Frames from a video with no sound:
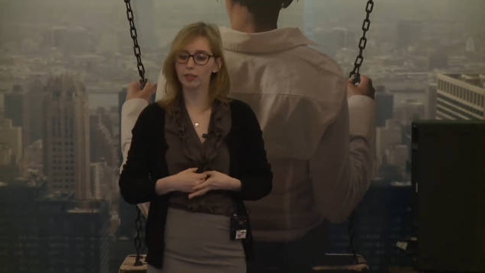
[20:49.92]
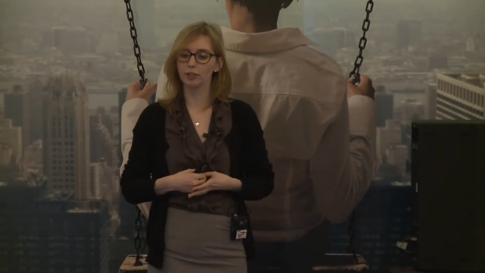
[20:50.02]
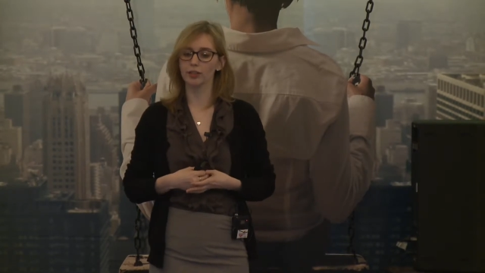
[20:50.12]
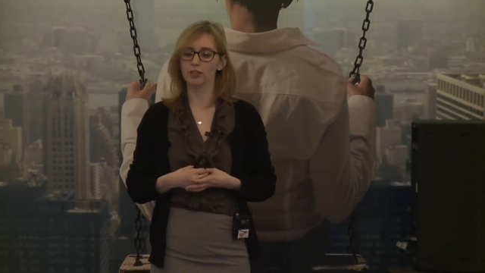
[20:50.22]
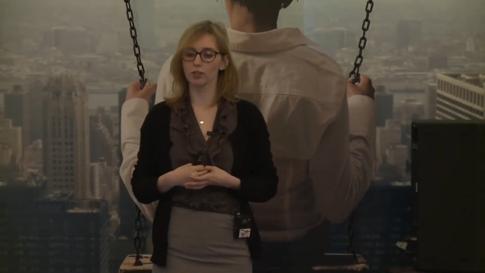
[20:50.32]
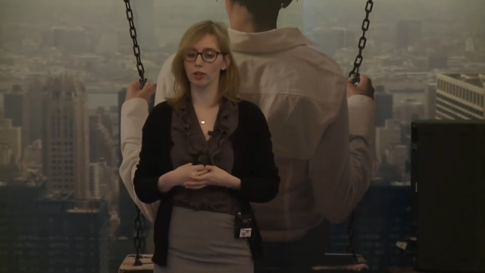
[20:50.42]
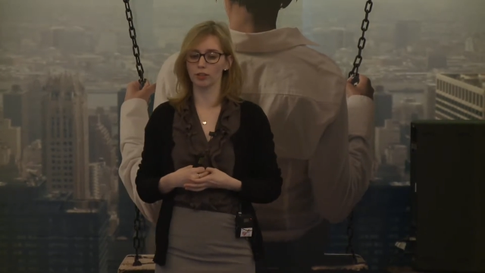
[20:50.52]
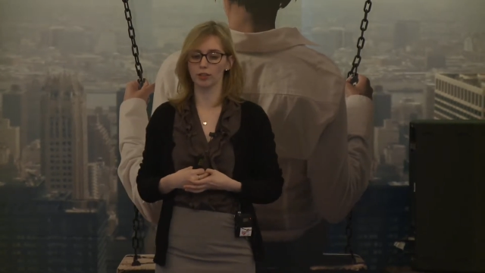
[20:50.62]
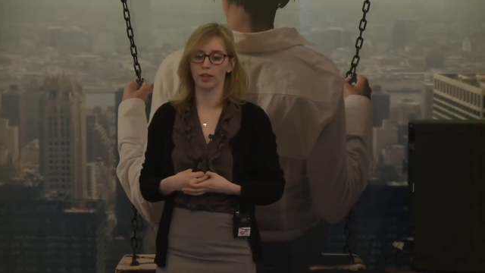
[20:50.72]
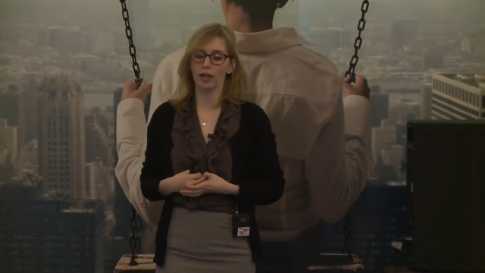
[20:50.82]
then you can
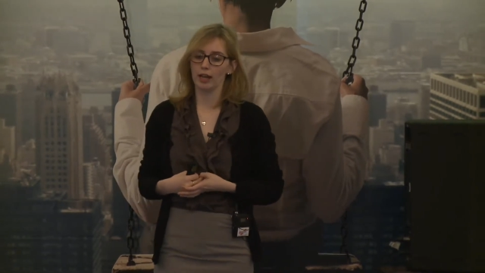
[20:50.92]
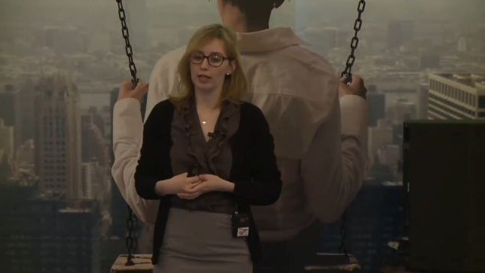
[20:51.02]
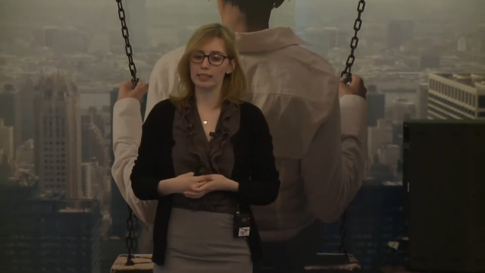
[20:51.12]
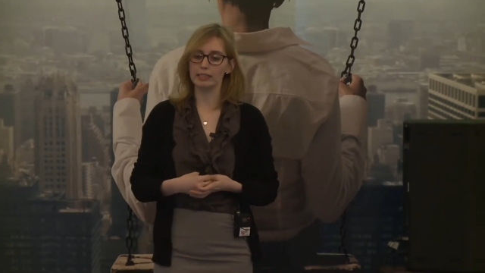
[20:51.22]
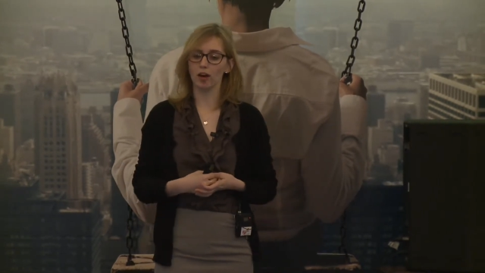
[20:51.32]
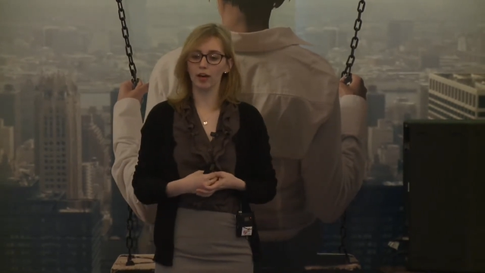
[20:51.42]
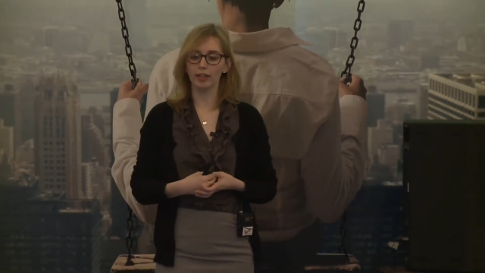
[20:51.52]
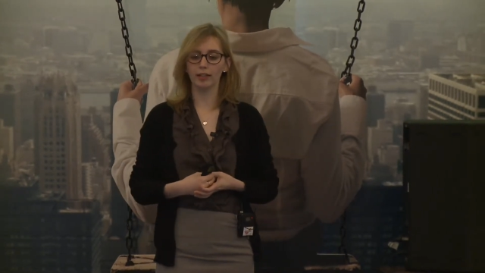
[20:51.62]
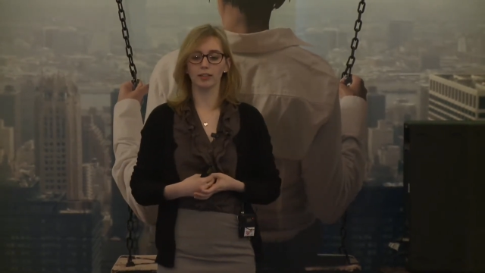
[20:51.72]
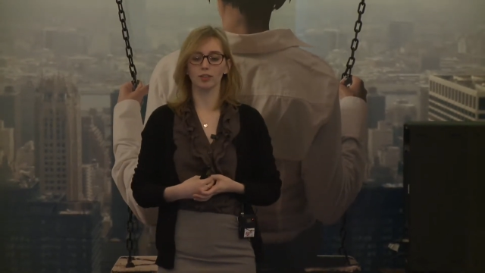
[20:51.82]
start
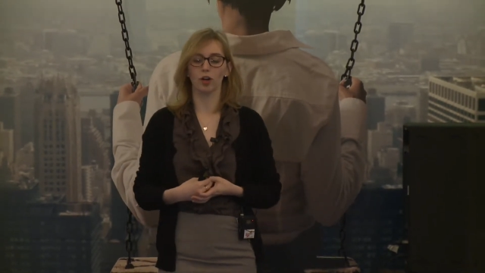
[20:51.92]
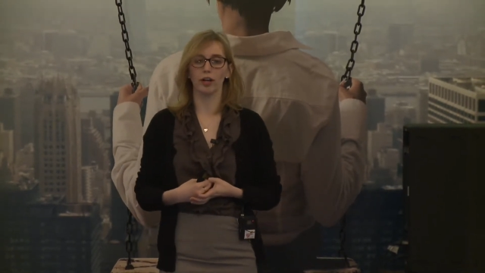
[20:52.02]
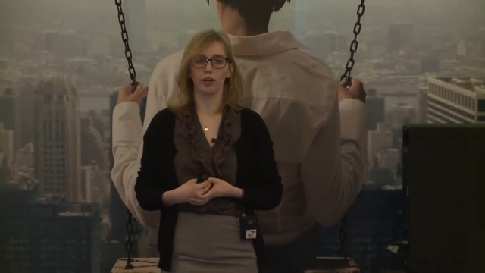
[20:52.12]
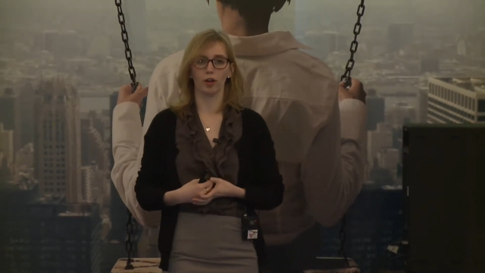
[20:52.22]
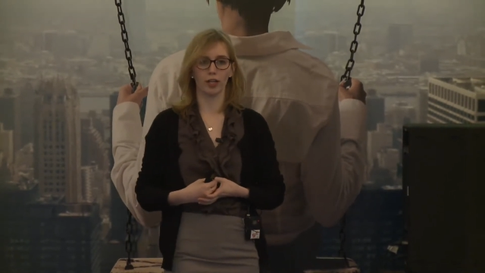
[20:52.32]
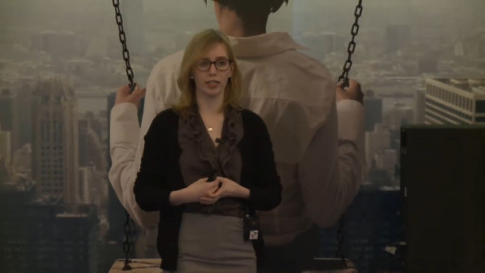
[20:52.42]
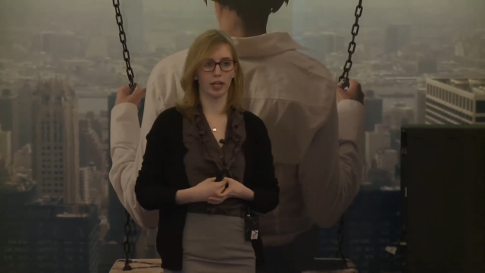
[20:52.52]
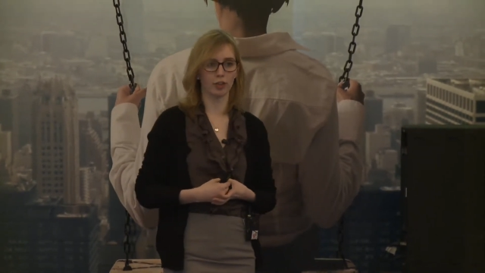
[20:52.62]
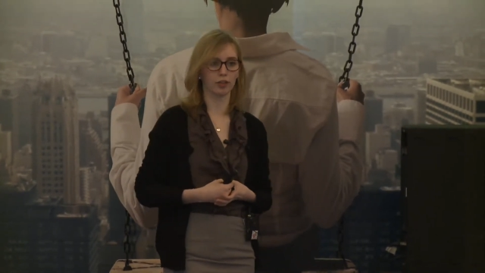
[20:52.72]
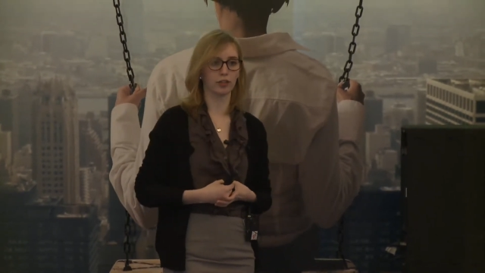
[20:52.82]
designing the target
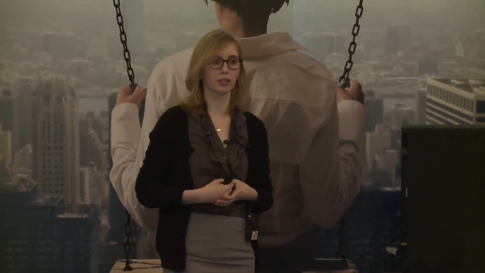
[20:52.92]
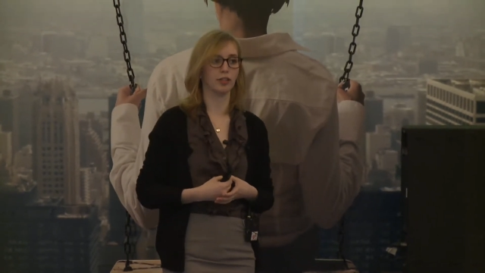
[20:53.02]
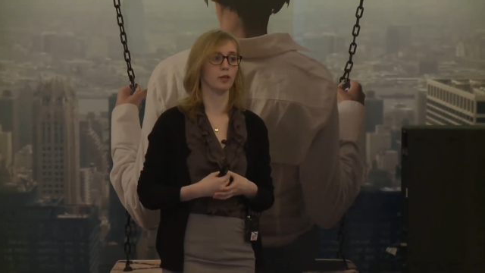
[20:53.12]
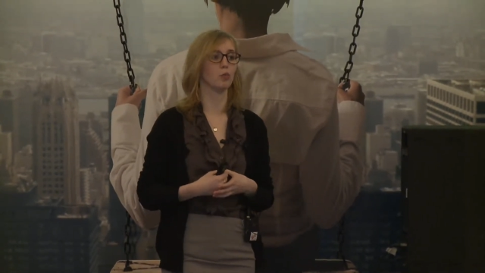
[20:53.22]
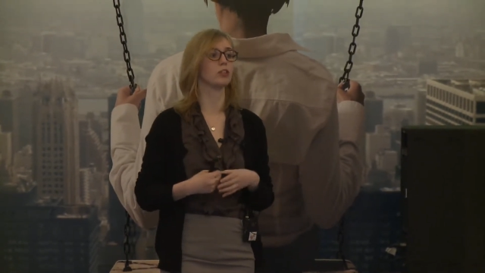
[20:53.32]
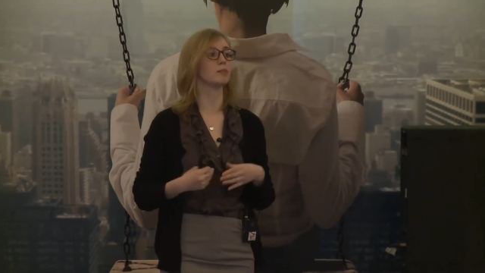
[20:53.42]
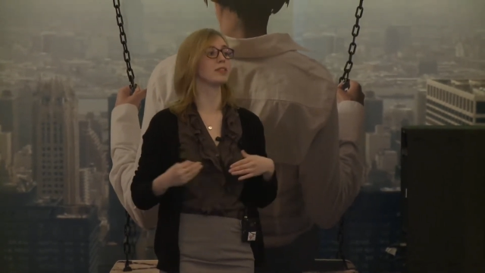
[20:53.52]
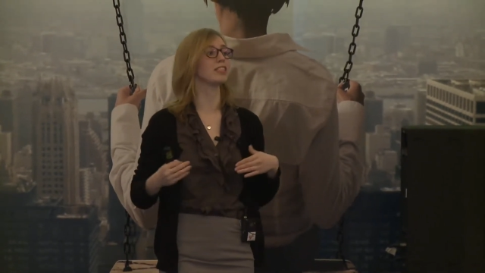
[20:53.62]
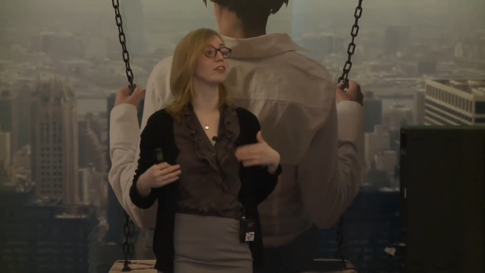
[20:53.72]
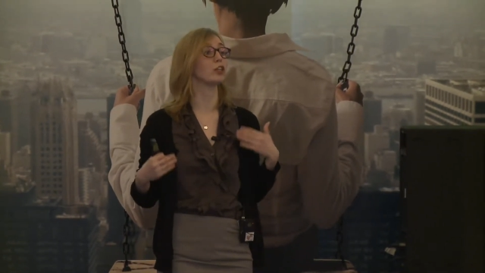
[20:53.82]
architectures and the more
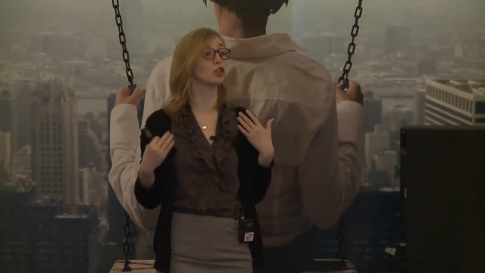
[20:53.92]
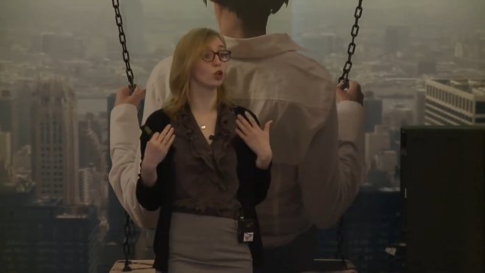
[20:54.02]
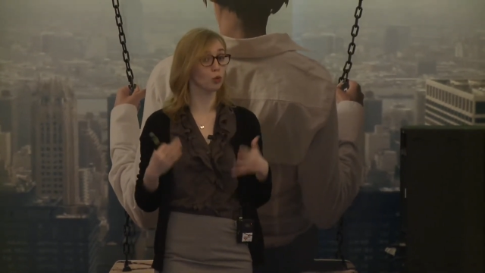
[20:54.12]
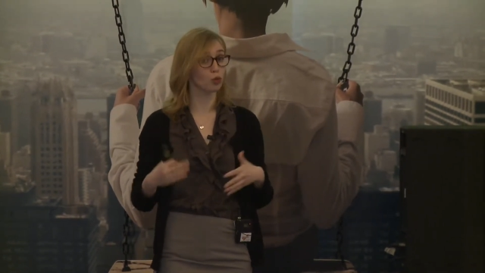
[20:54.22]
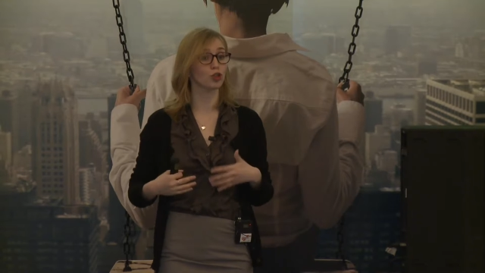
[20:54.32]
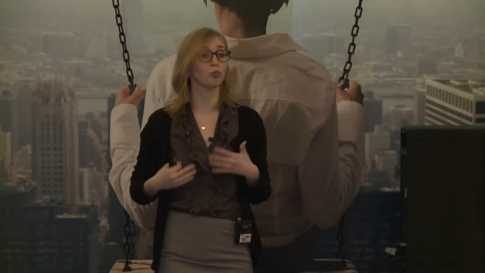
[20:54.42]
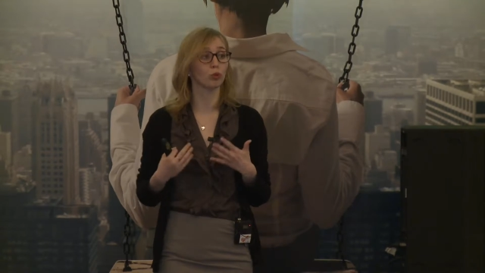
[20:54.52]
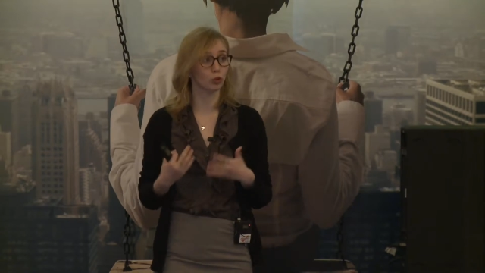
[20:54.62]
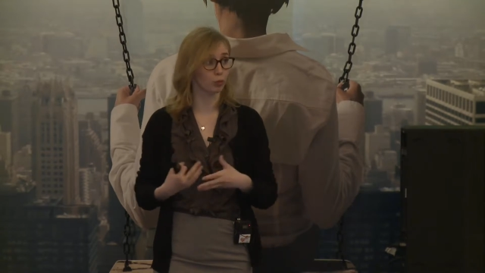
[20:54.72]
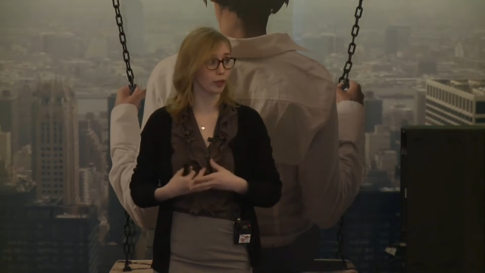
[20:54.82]
specific solution
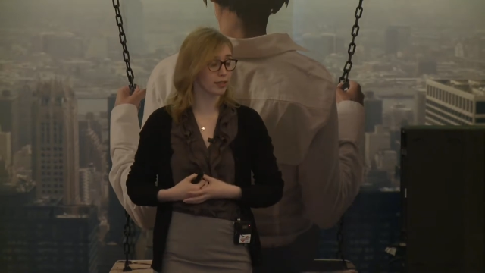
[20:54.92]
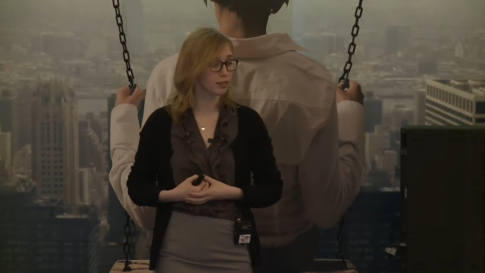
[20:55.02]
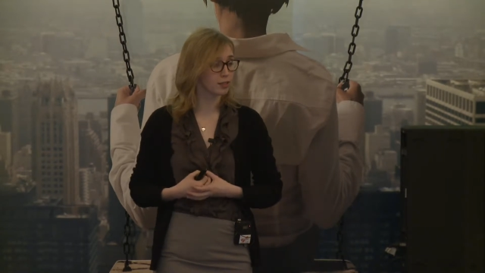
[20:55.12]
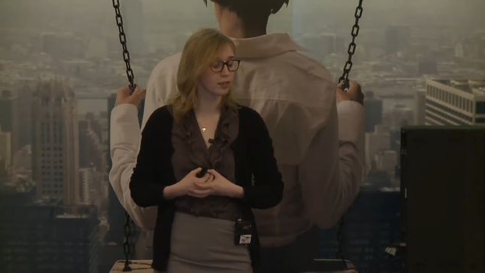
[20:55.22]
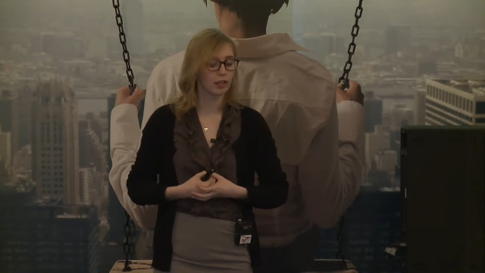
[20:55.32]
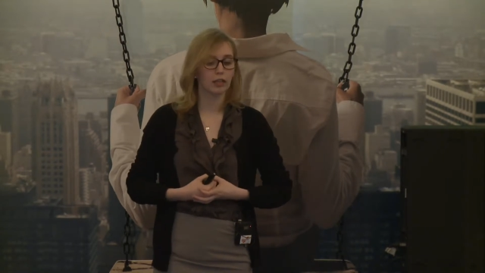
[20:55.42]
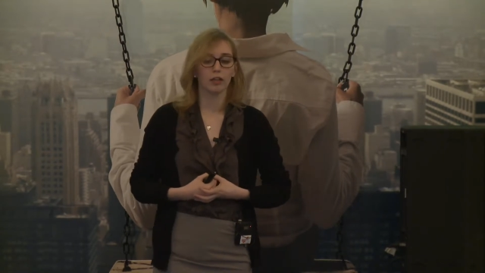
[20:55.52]
blueprints